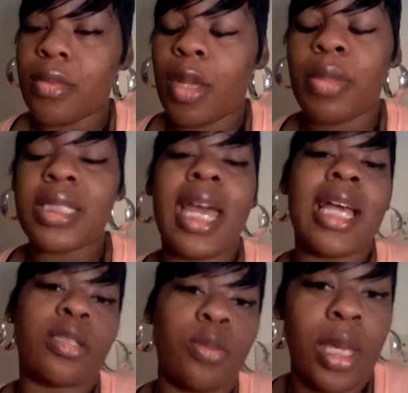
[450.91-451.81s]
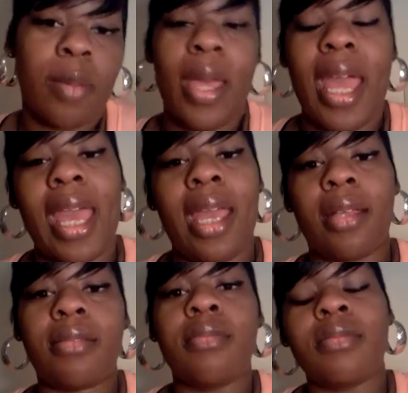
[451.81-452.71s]
Besides a wet
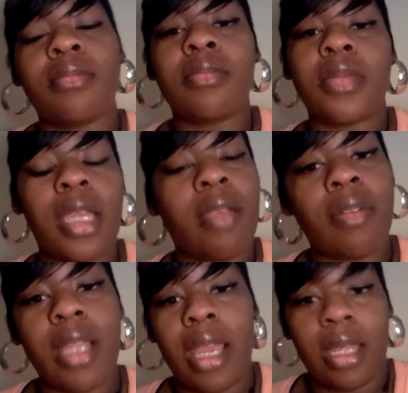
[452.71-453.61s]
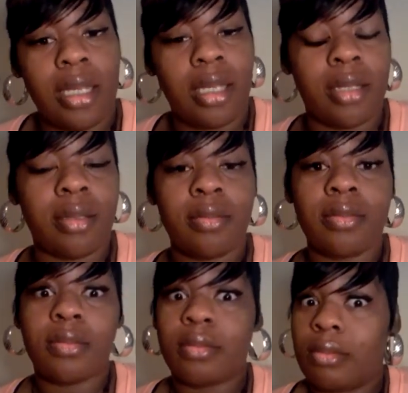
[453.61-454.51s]
behind every now and then.
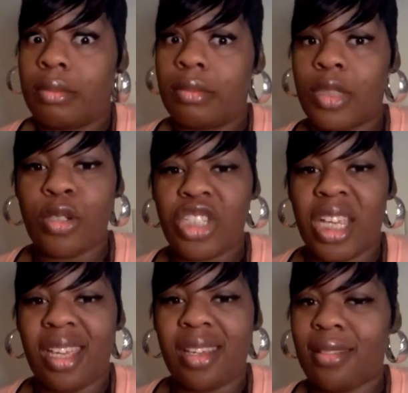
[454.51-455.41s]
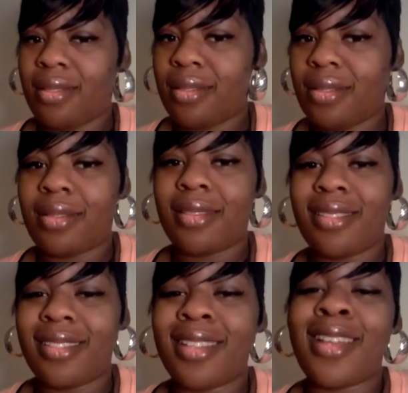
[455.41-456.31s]
No shade.
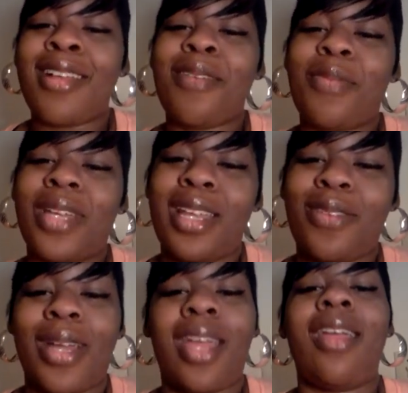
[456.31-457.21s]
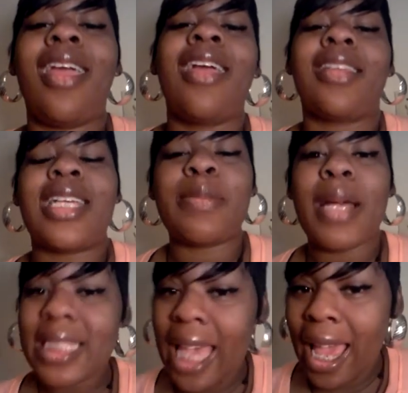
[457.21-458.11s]
But anyway, that's my
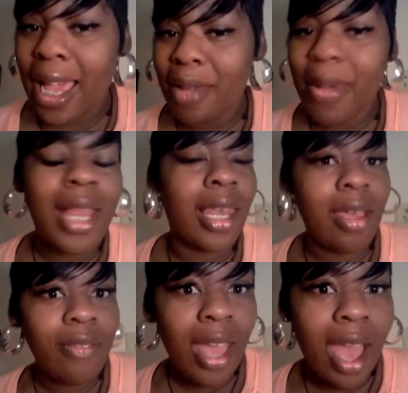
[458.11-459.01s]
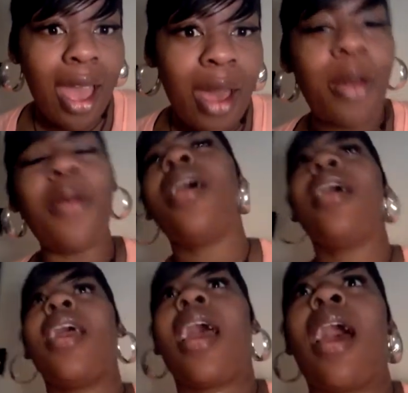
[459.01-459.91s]
time. I love y'all.
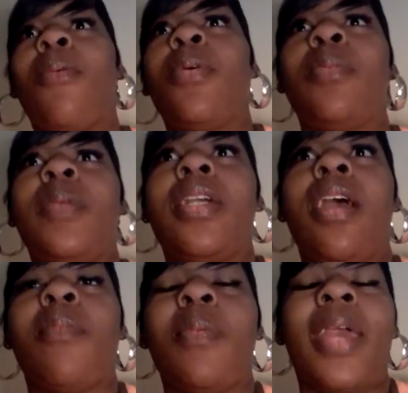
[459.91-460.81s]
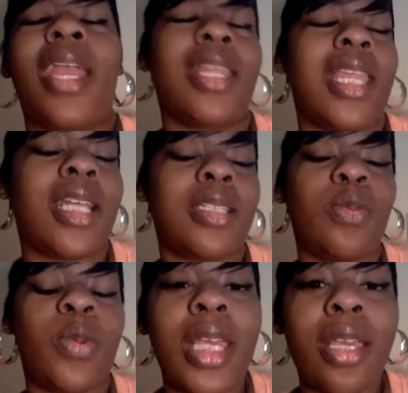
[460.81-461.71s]
I will be coming back next
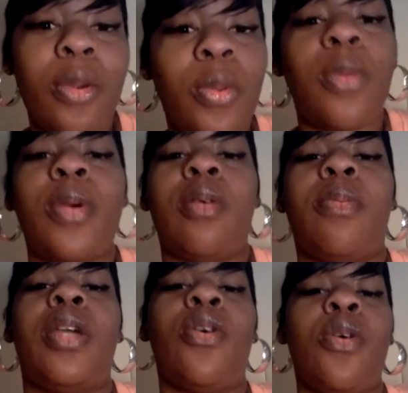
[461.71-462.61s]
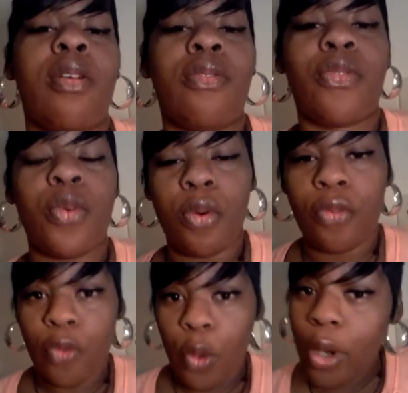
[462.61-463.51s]
week. We will be going full
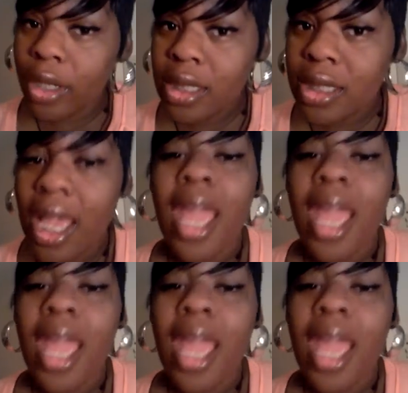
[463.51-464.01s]
force.